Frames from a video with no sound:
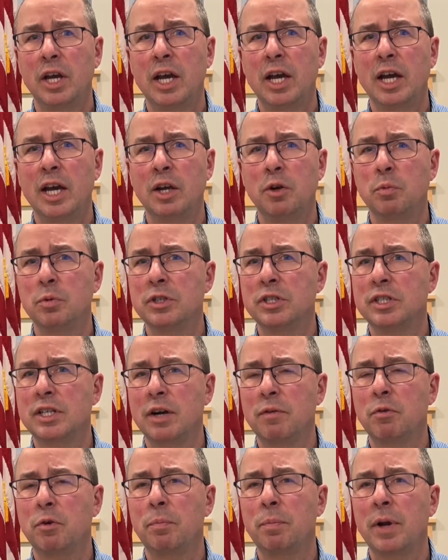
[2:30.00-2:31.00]
and with
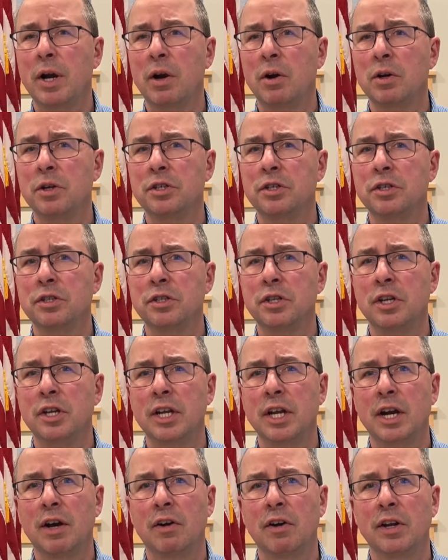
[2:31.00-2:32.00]
several parishes in
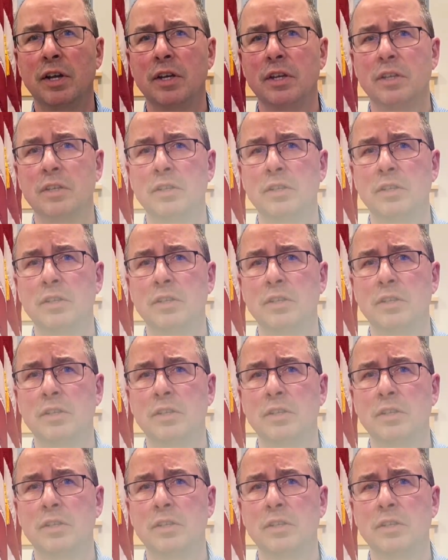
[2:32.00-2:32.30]
the area.